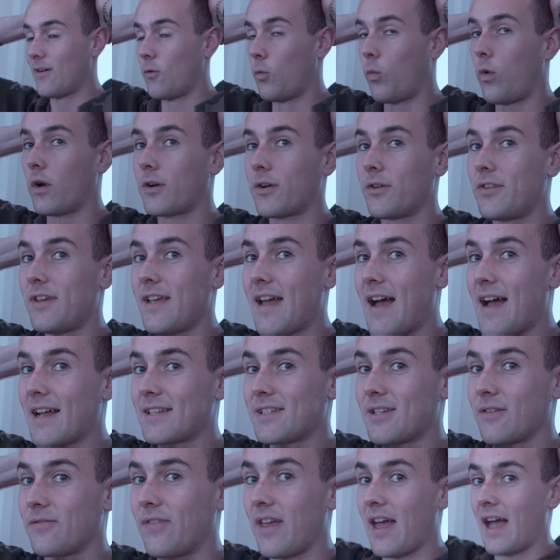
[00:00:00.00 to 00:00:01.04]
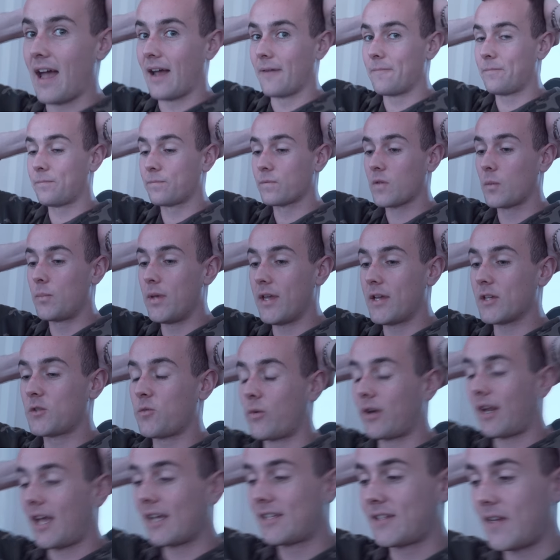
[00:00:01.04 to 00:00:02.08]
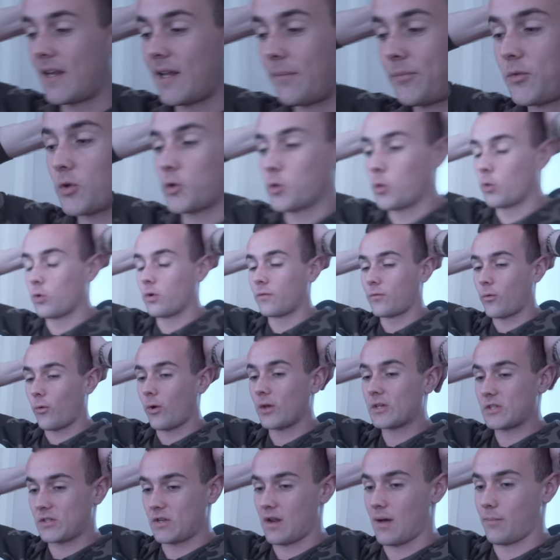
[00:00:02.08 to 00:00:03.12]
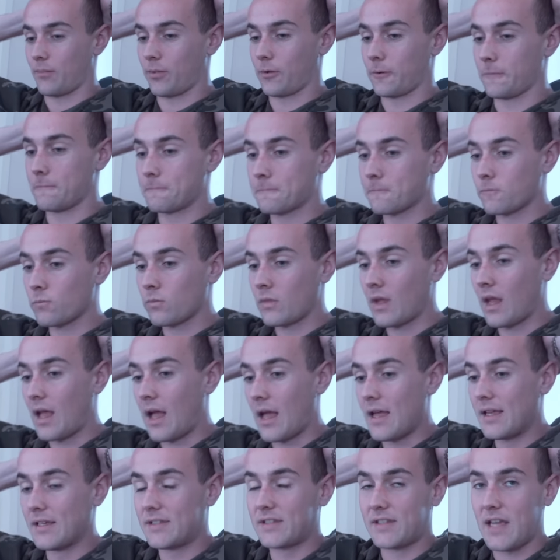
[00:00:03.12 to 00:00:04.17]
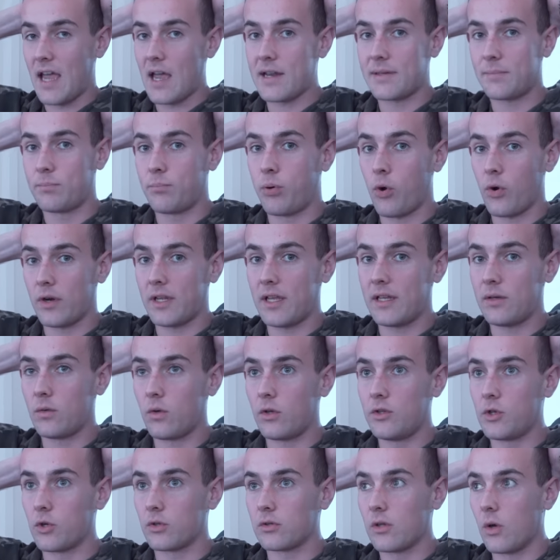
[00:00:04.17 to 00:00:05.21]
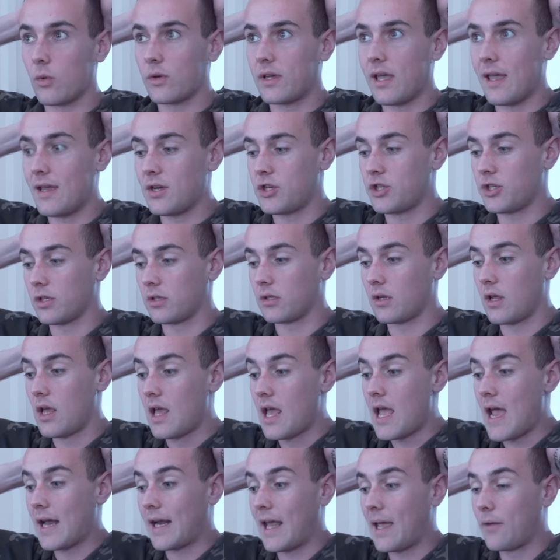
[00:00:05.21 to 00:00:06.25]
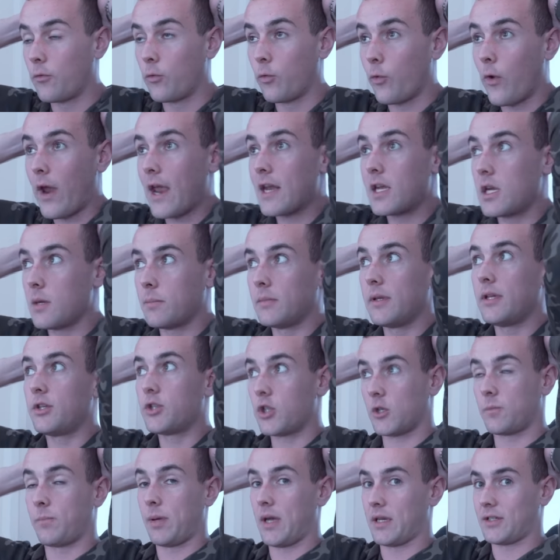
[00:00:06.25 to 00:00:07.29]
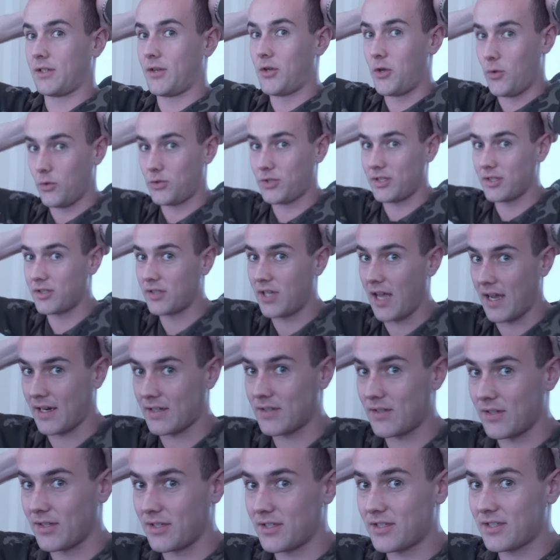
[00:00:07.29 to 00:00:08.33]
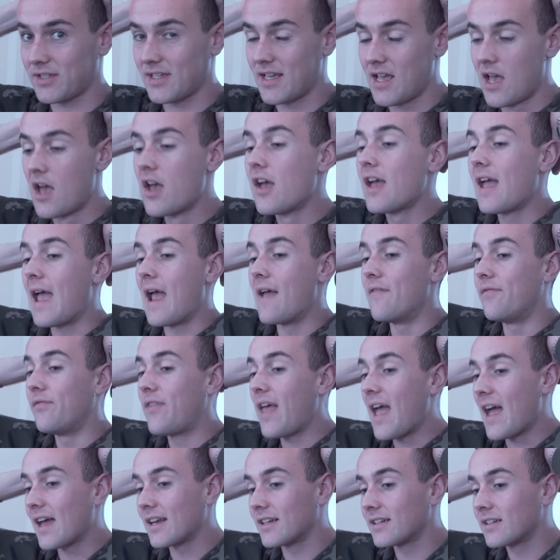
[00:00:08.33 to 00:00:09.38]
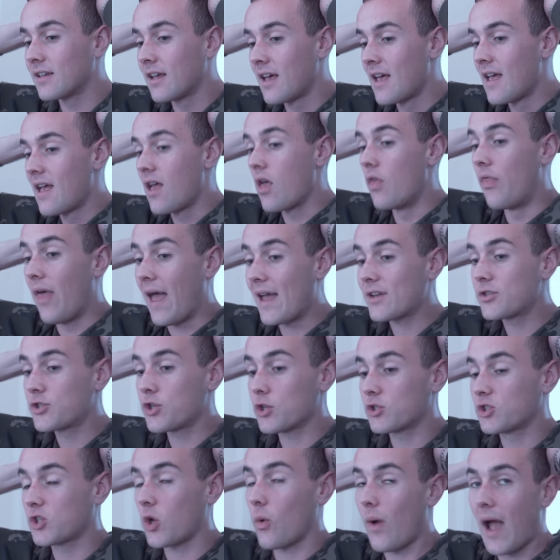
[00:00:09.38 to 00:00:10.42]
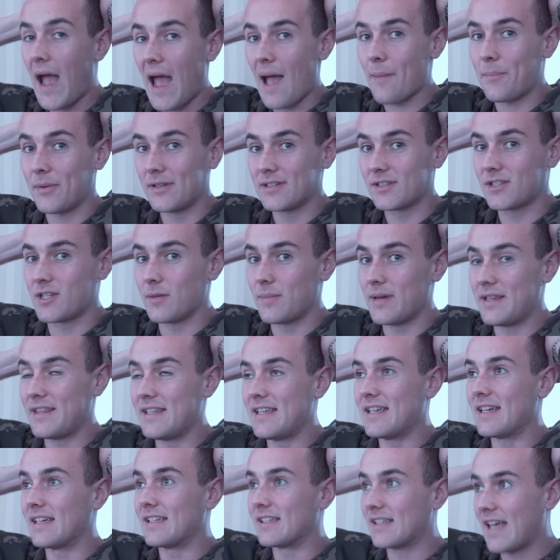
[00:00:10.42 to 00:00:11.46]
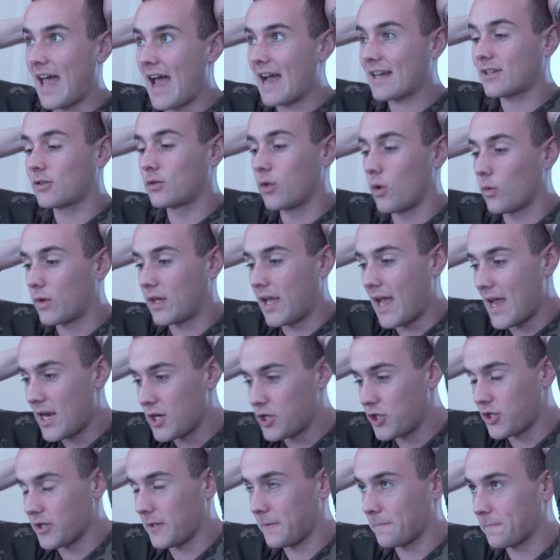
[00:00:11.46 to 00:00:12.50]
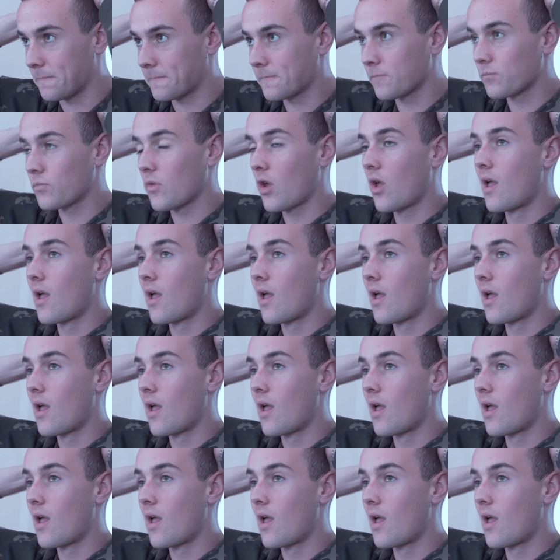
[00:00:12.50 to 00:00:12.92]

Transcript: What are the odds of that? Because when I set up the Google Voice number, it said put in your location, and I randomly just picked Houston, Texas. And then that just so happens to be the exact location